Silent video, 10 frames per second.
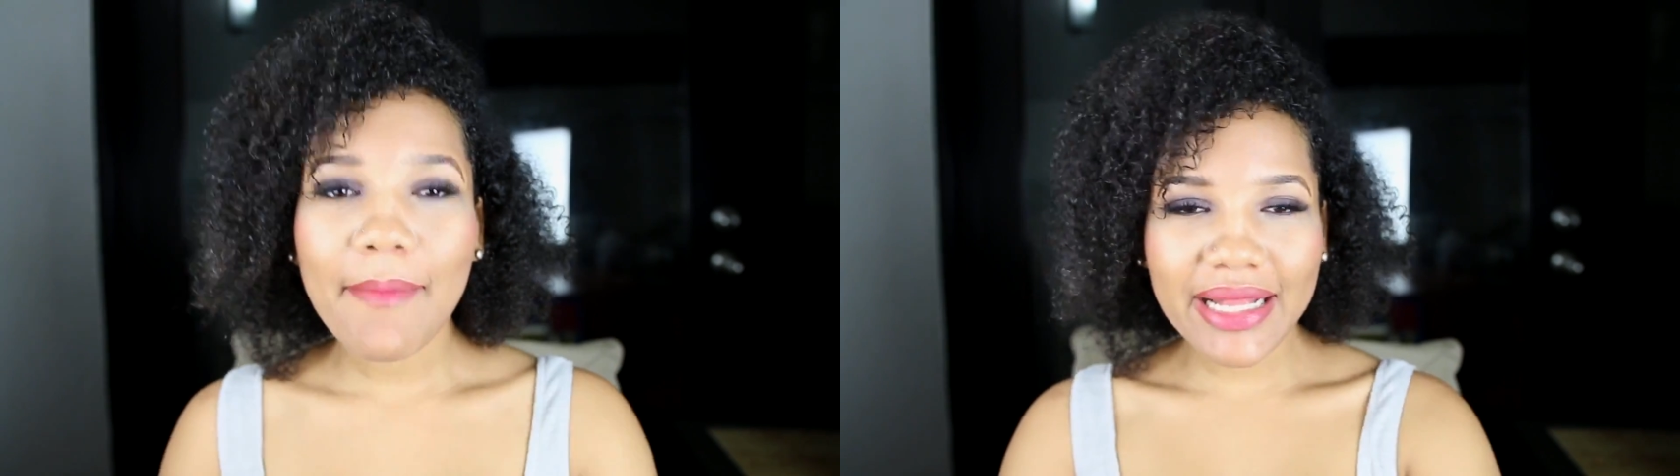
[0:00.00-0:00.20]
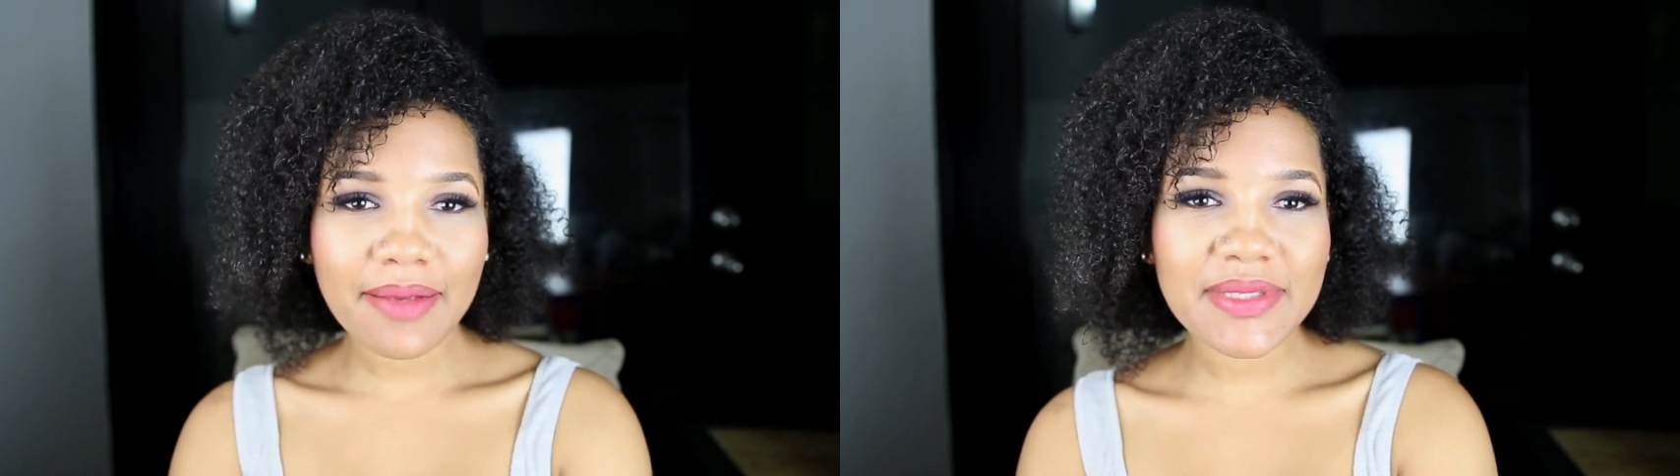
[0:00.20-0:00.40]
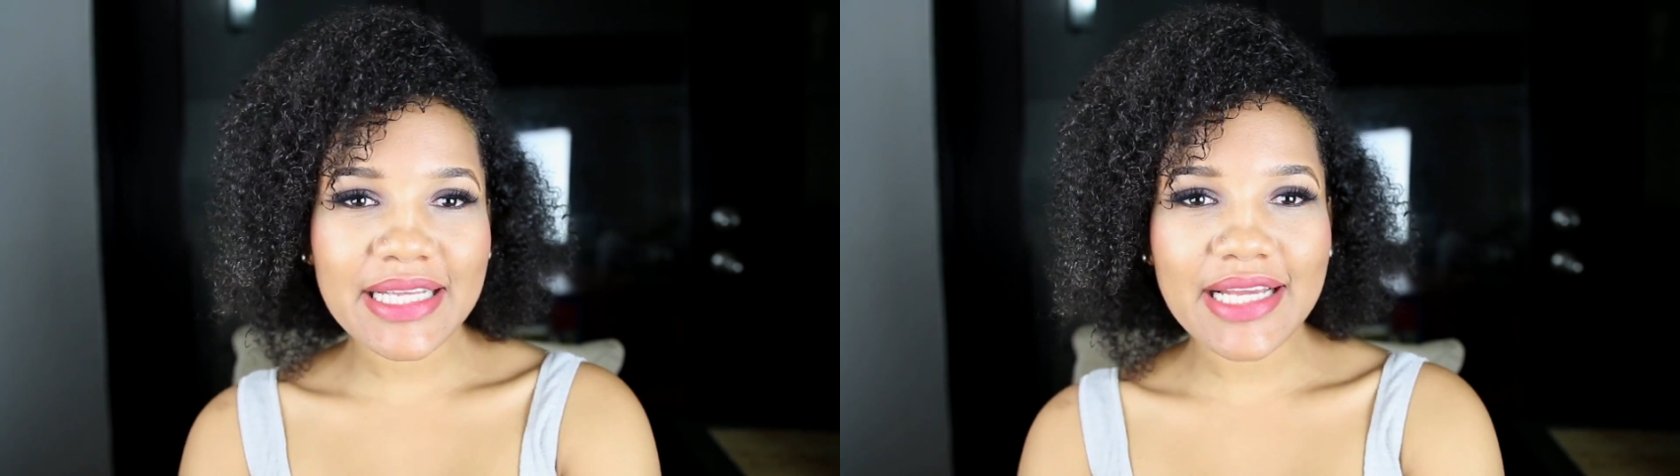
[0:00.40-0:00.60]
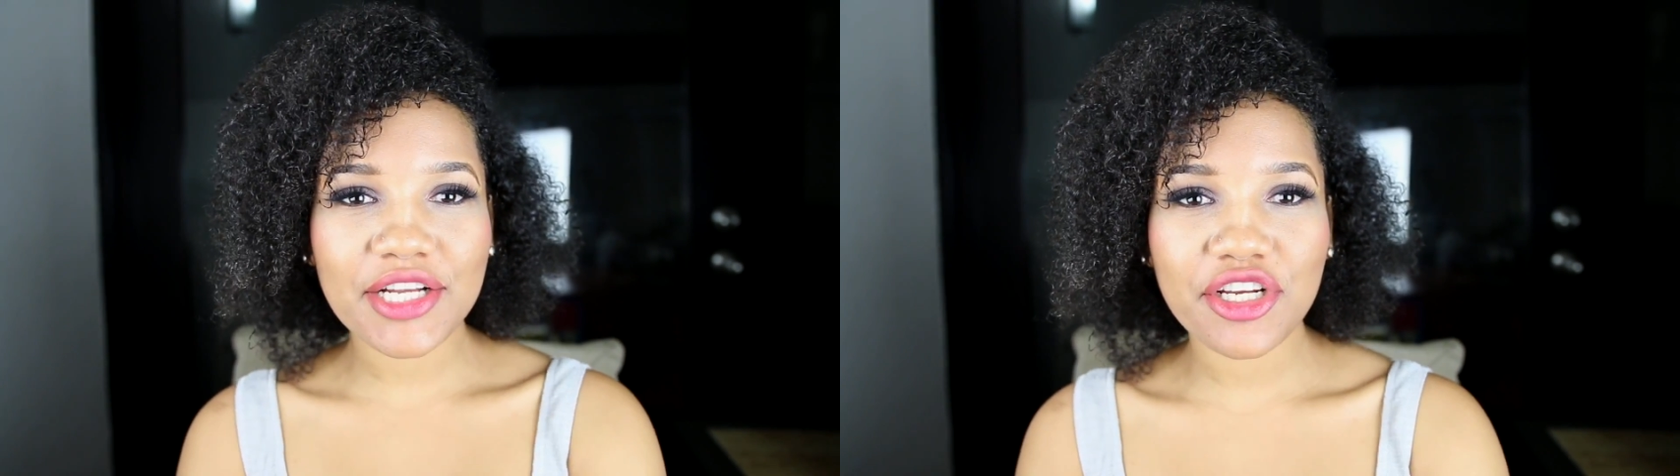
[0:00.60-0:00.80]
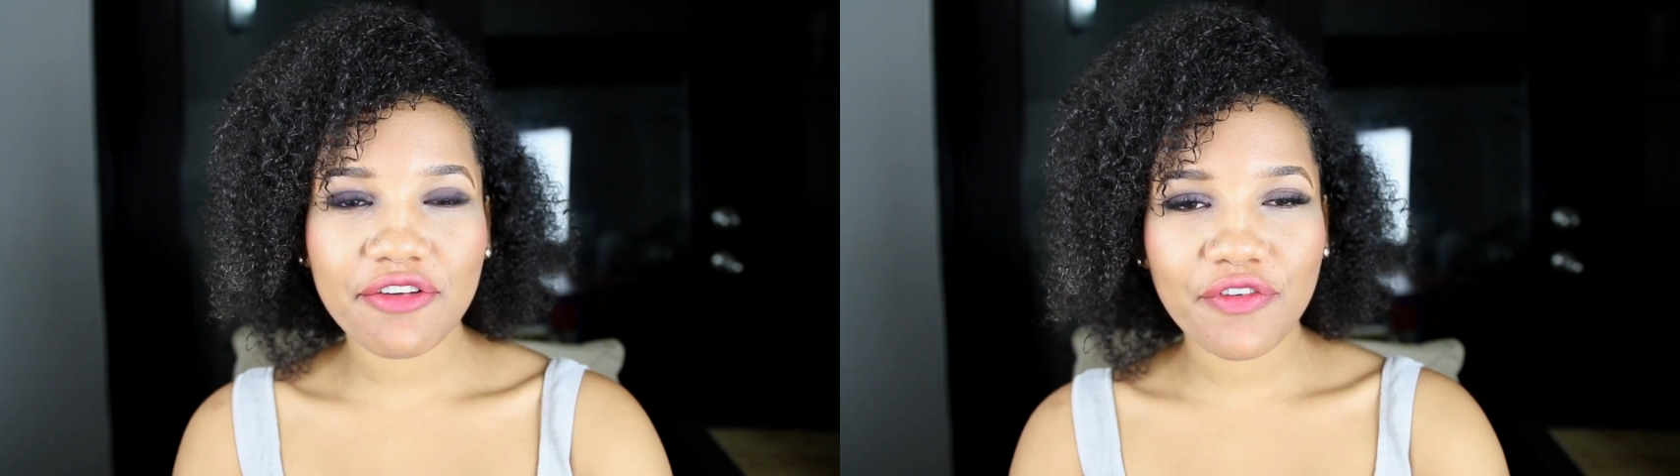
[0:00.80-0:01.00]
My name is
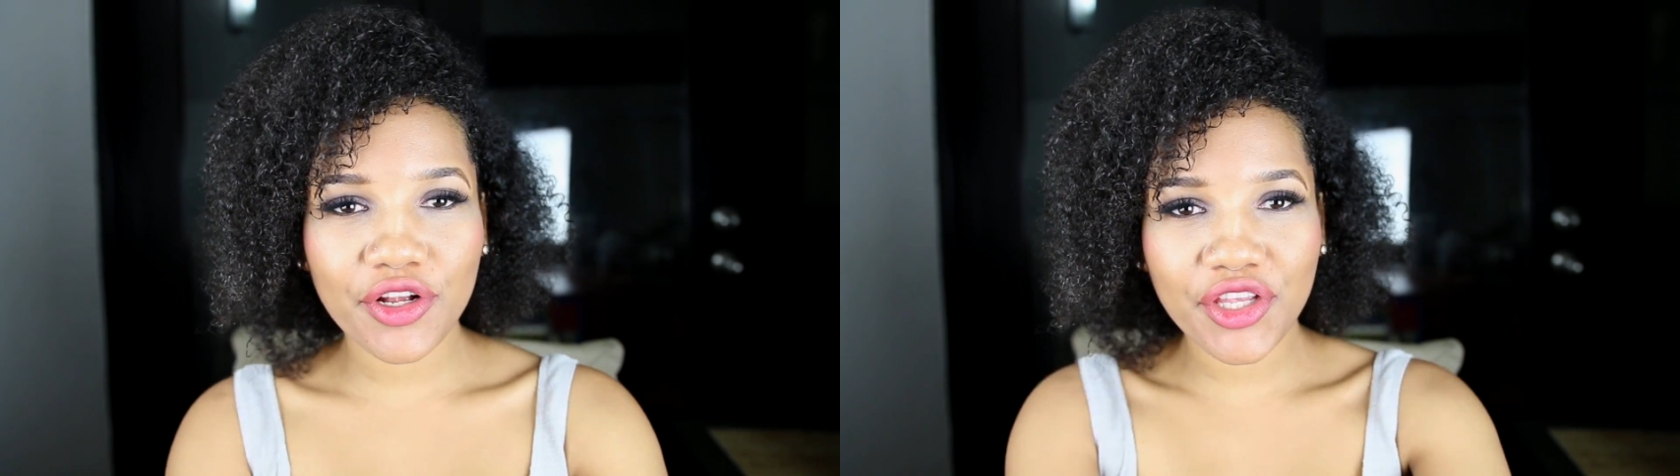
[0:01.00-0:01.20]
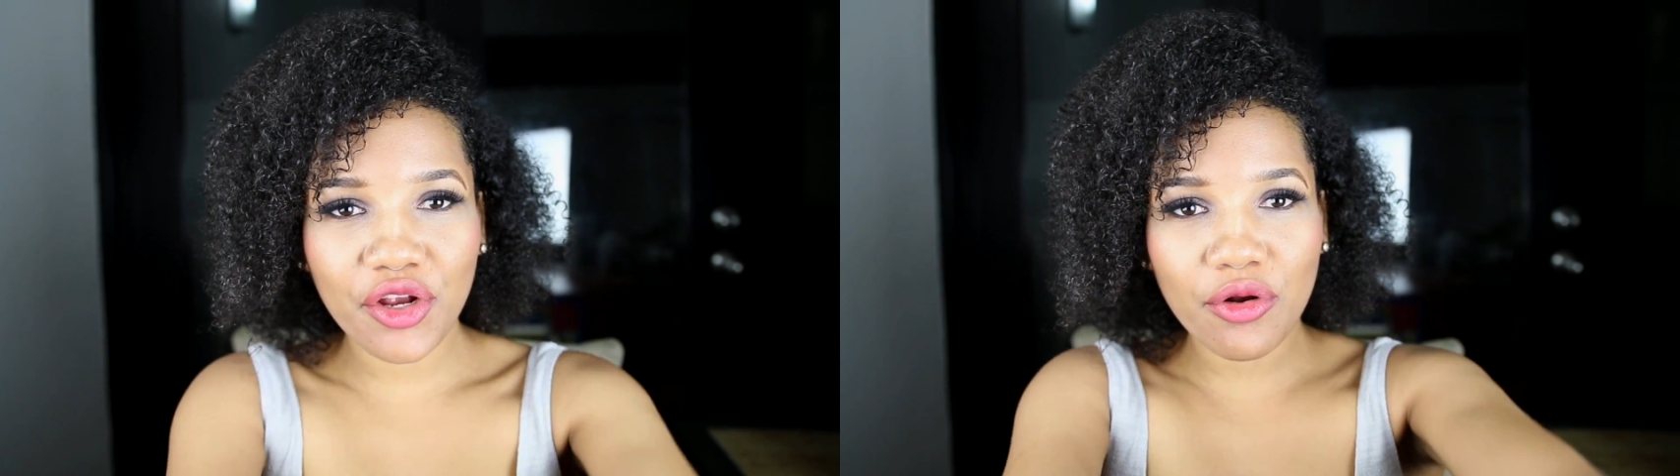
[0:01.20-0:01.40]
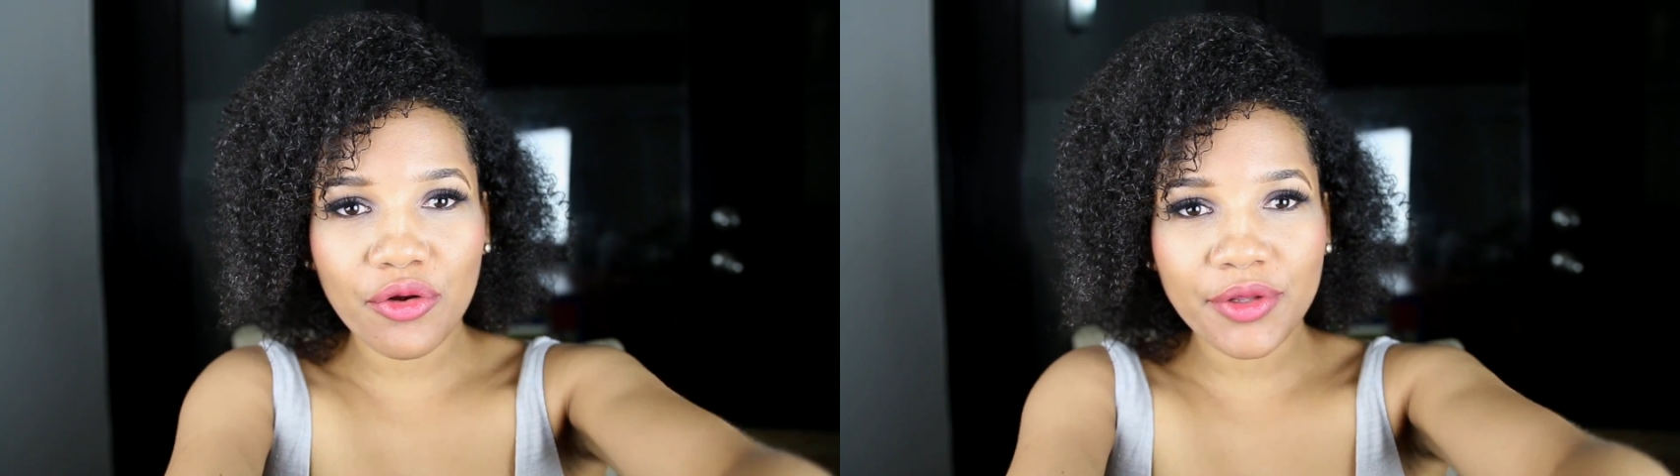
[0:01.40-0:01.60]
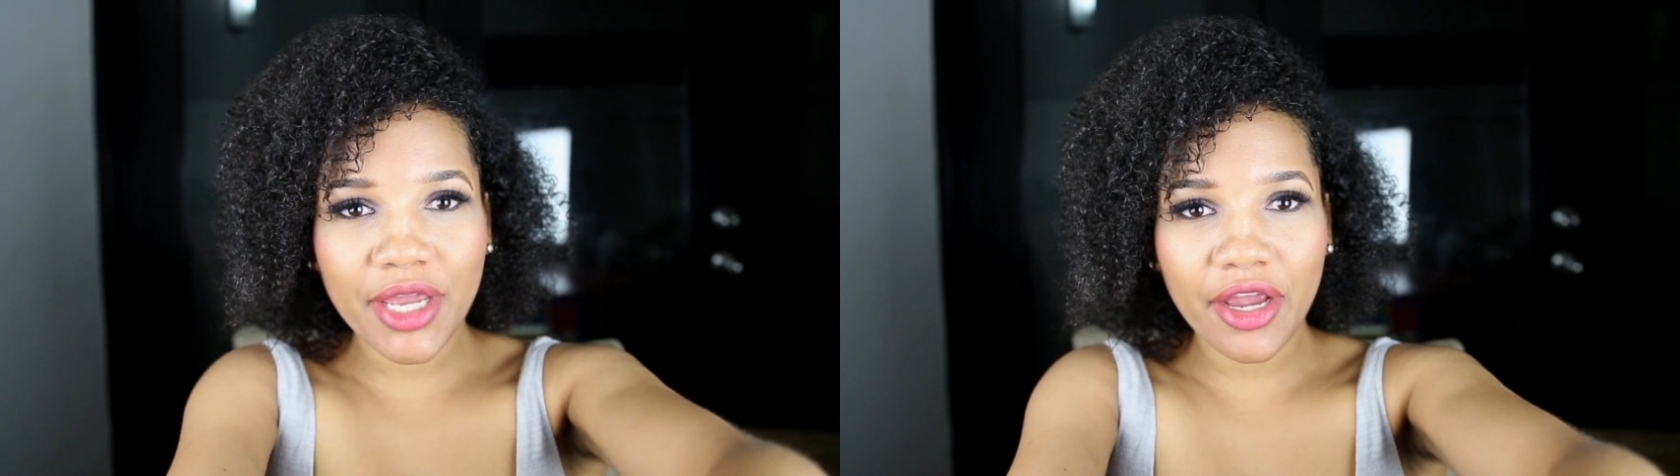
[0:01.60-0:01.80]
Natasha. If you're new around